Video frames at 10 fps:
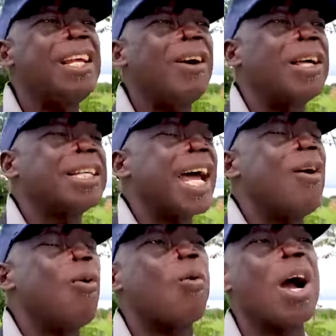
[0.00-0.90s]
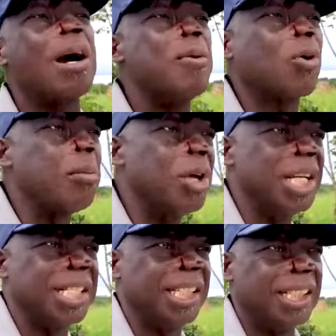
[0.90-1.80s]
Ungwangamu
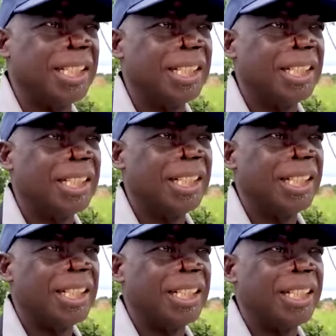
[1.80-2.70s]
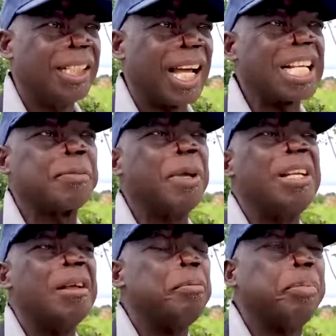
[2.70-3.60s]
community has
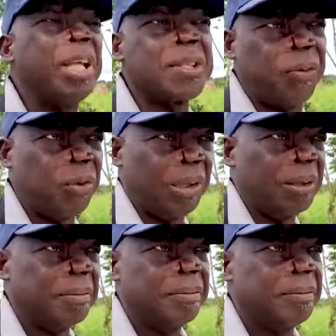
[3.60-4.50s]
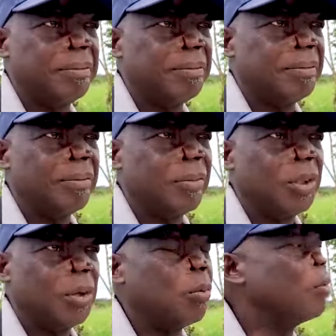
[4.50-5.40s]
been peaceful.
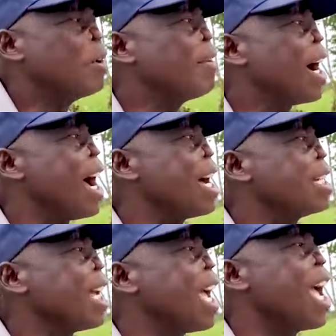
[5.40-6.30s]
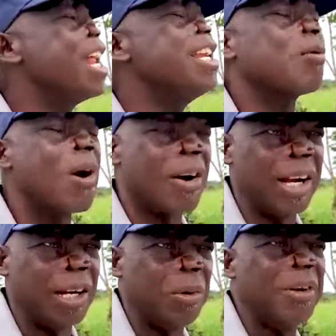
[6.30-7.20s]
We've never had any
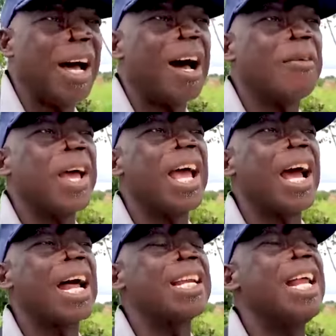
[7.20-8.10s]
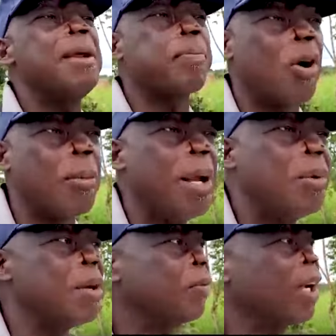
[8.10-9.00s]
quarrel. We never have had any problem
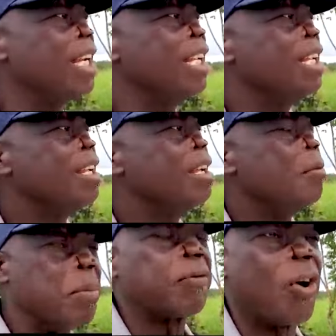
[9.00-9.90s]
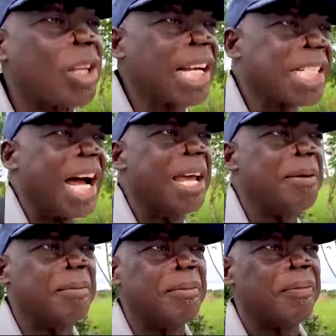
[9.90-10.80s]
with the Fulani before that
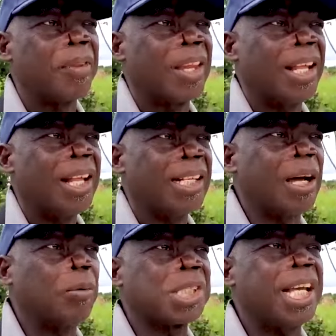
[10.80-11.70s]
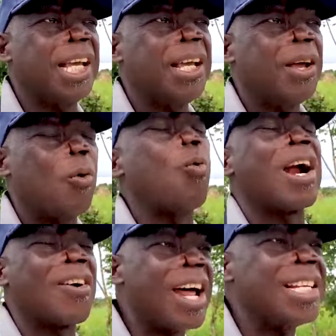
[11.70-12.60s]
time that we say
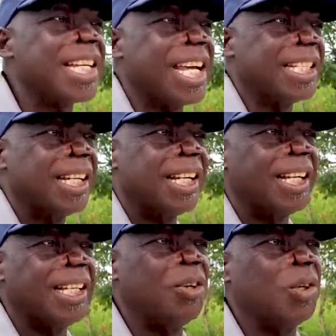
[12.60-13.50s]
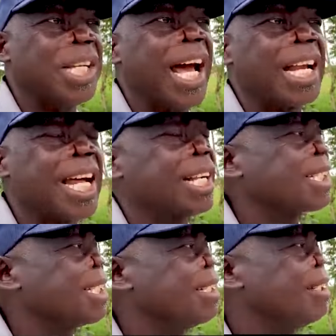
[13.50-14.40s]
warranted, you know, the
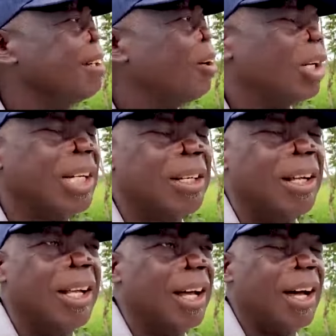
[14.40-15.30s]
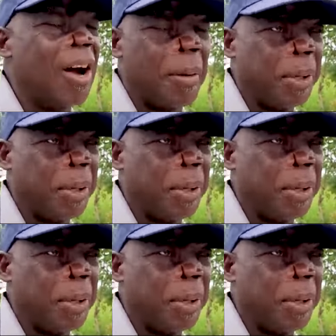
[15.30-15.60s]
attacks on our